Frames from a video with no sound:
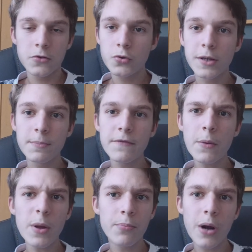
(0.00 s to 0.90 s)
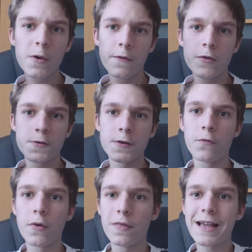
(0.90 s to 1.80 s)
you could be very proud of
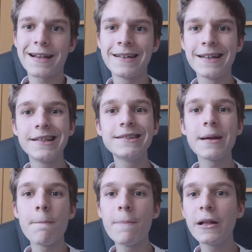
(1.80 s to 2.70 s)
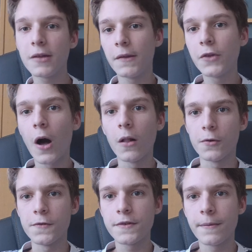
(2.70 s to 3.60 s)
yourself with like 10 billion
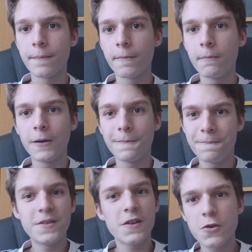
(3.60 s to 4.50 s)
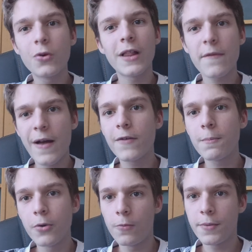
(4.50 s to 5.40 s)
dollars, but does your life have
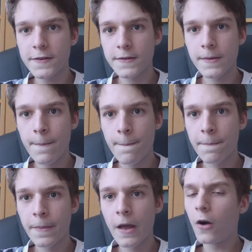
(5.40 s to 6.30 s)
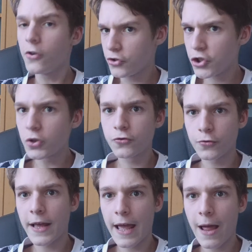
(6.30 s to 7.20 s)
a purpose? Are your
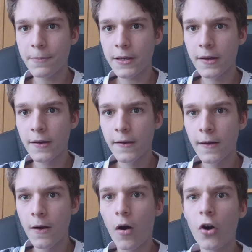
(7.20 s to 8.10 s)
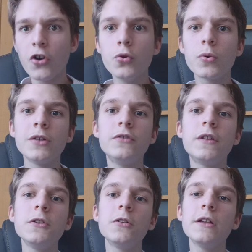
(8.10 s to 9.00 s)
children happy? Are you
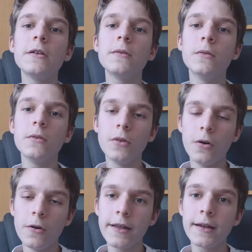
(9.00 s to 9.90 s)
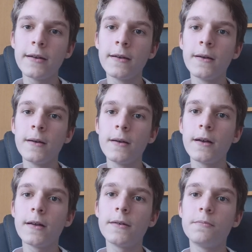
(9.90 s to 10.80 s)
continually learning
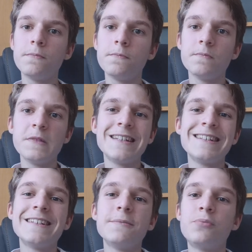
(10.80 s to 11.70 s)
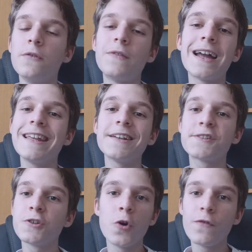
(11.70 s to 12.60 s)
and providing
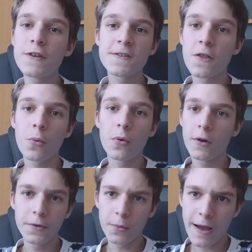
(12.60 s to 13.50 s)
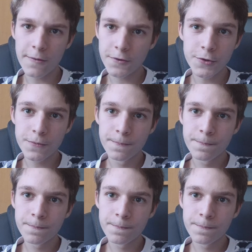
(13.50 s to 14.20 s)
service to the world around you?